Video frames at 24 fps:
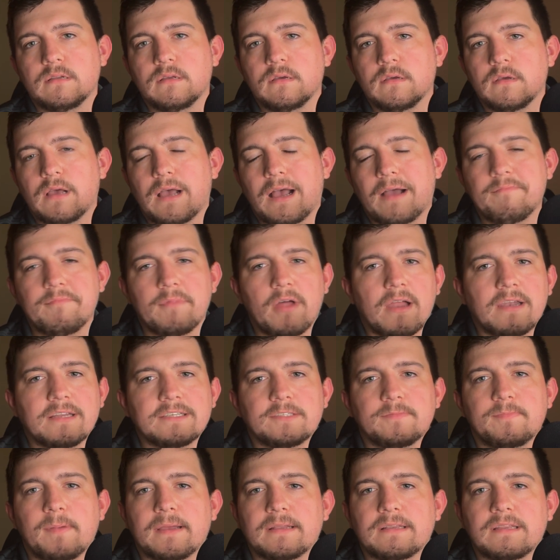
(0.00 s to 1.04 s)
I'm not
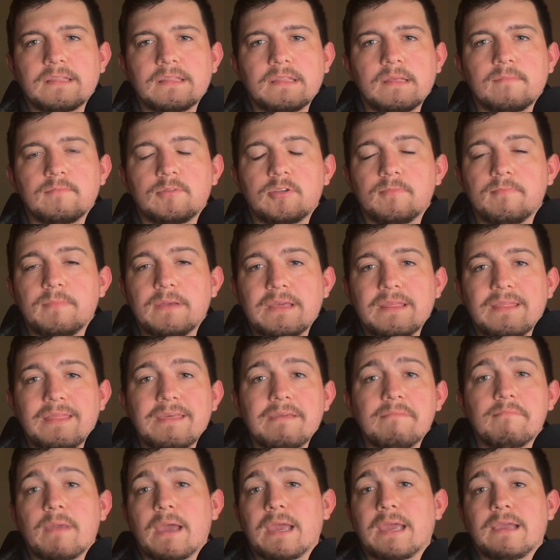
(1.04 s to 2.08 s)
expecting them to be the
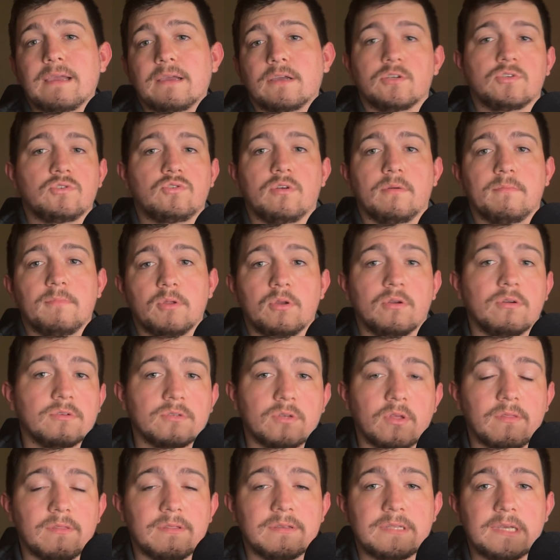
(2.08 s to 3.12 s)
main contributors
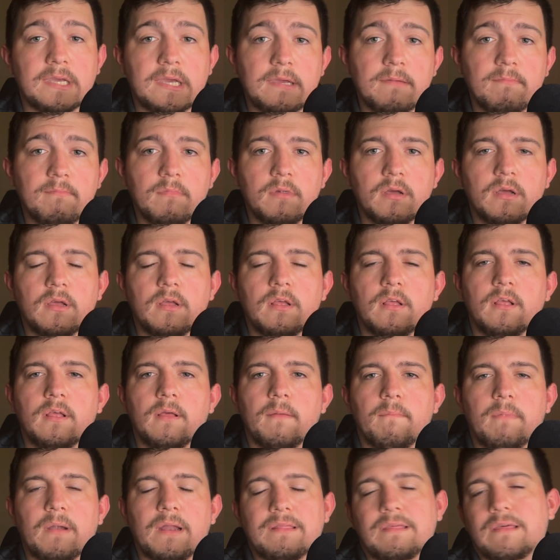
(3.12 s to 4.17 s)
on the team,
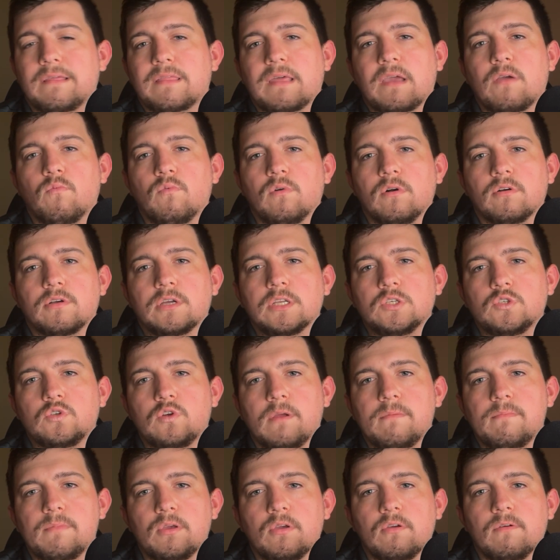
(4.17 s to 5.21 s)
but I think they will
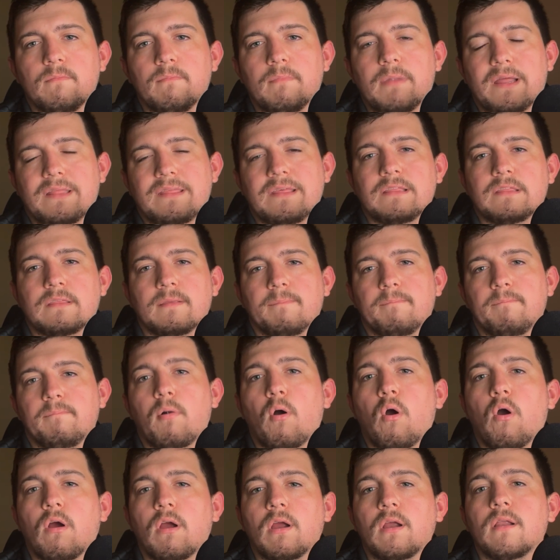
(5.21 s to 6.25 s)
contribute. But I think the
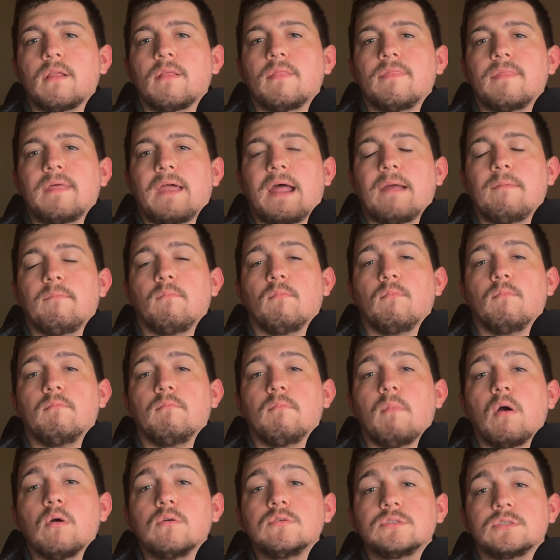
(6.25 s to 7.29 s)
part that I'm
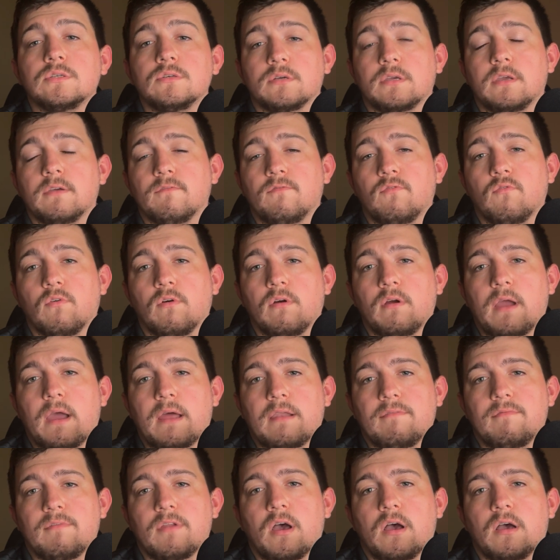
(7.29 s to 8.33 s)
most looking for out
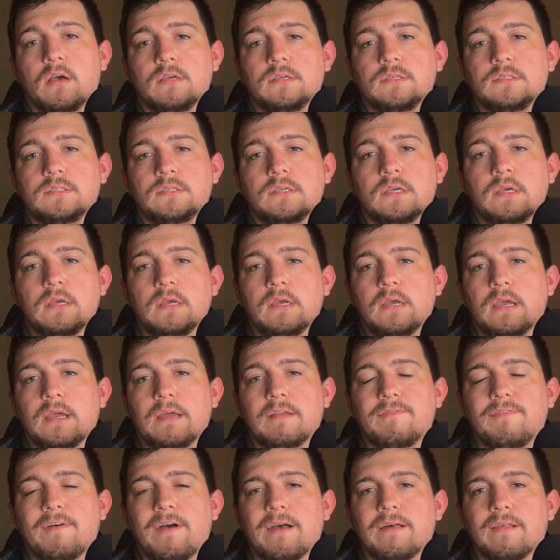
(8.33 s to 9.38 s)
of Naas
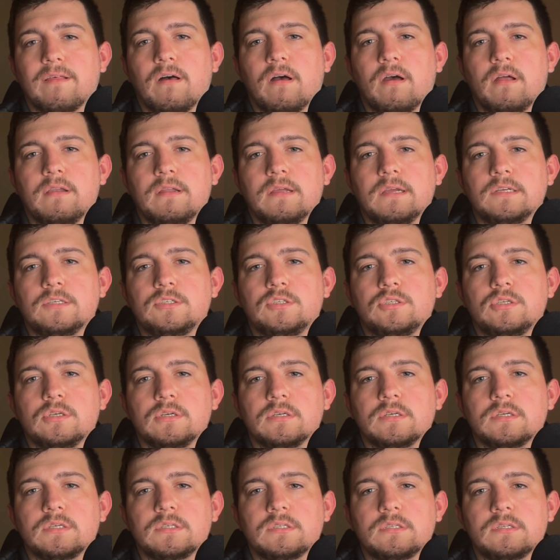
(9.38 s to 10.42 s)
and Philon is
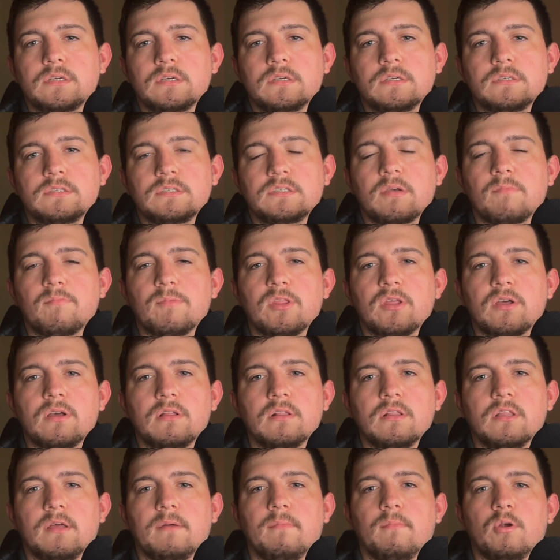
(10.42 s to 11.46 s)
just some of the
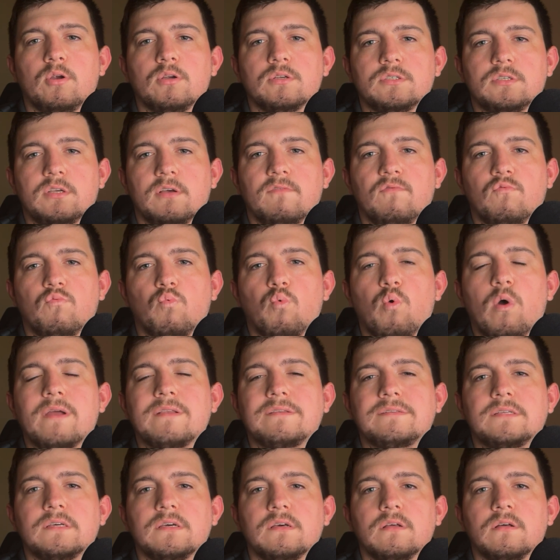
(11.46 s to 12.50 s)
glimmers of
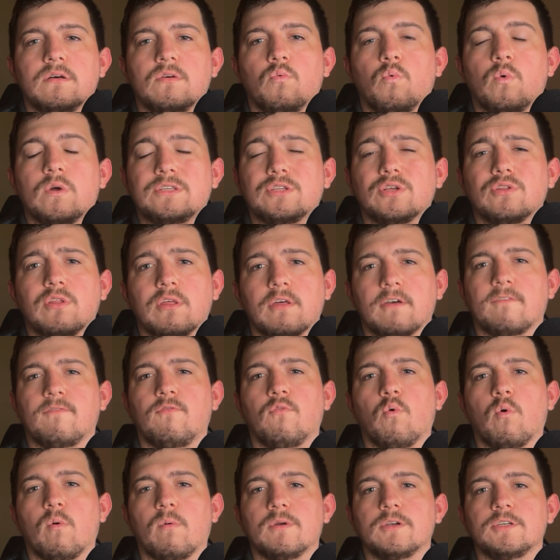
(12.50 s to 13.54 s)
what to look
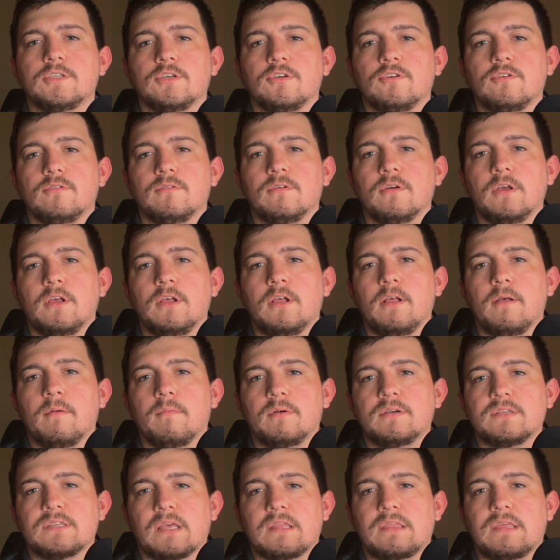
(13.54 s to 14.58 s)
forward to,
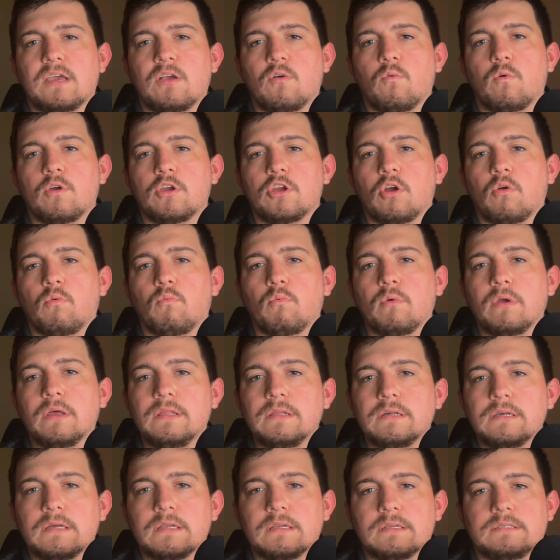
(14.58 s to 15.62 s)
because I think where you're
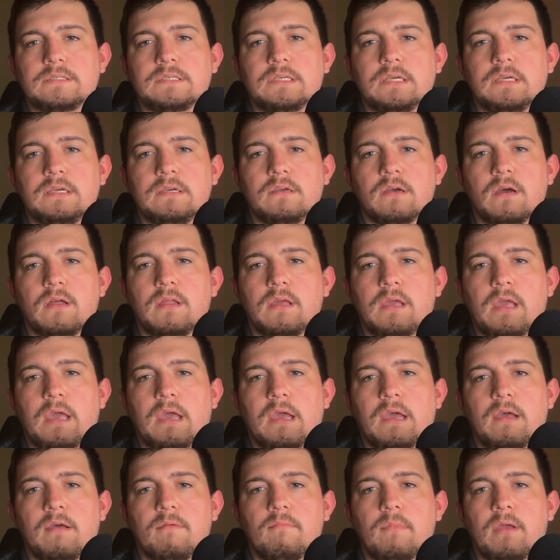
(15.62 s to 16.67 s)
really going to see
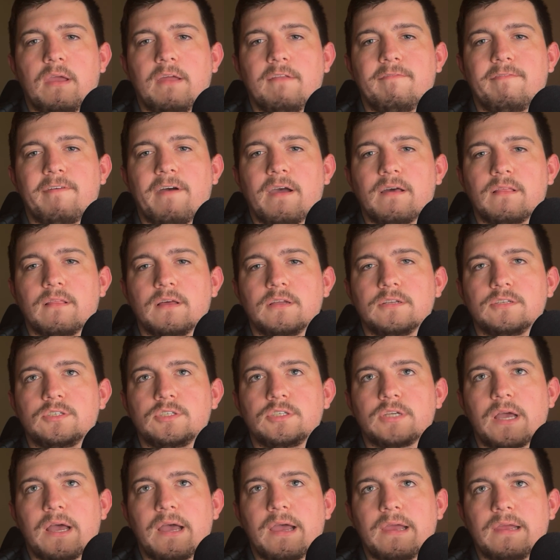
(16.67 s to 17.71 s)
Cunningham and Philon
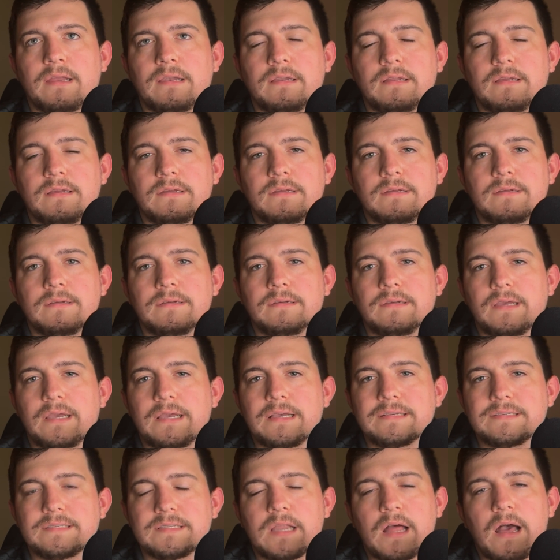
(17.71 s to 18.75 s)
shine
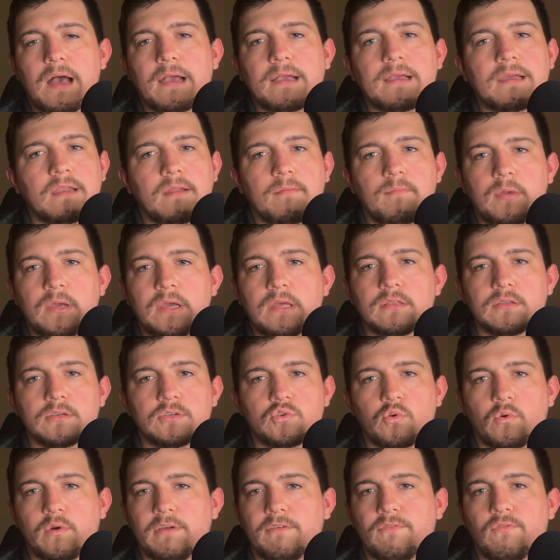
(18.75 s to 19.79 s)
is not going to be in the
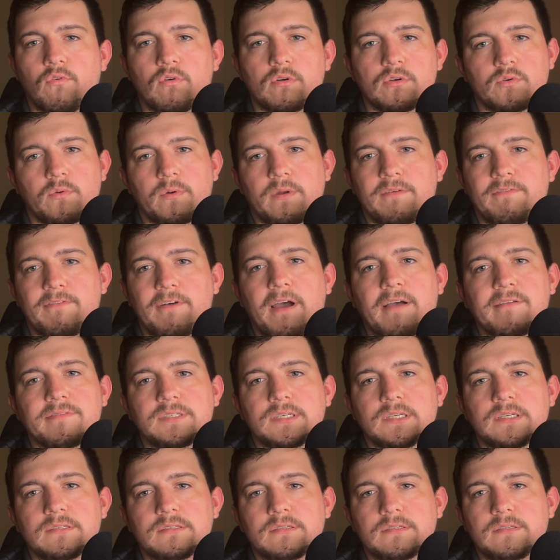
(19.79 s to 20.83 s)
24-25
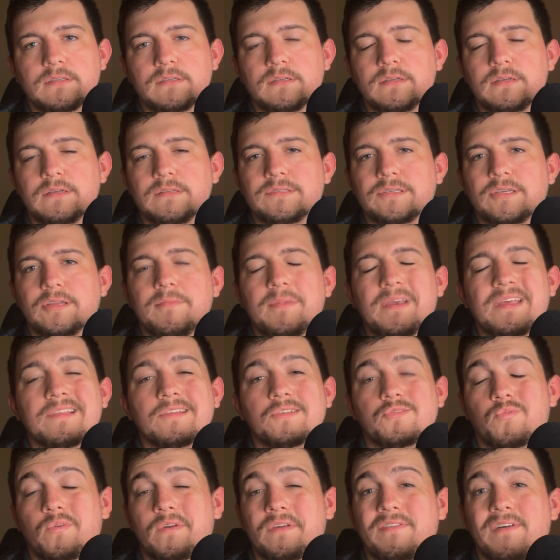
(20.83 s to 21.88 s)
season. It's going to be in the
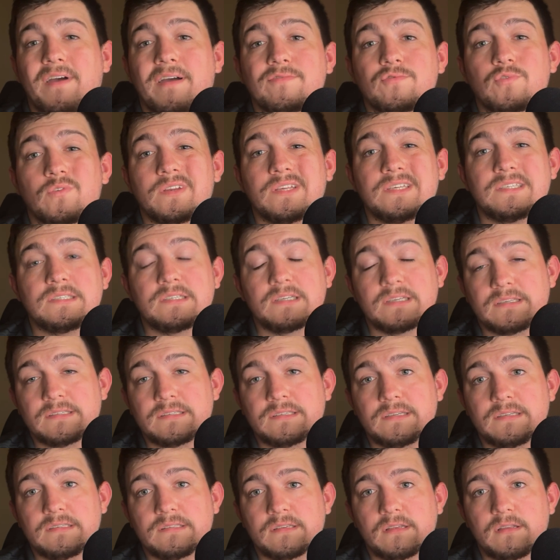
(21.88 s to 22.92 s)
25-26
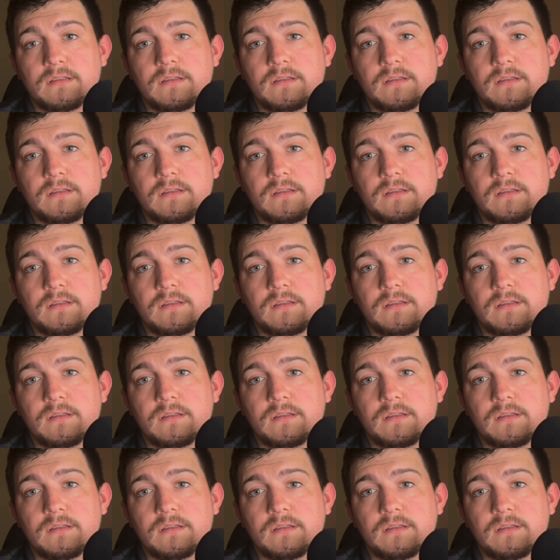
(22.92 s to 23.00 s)
season.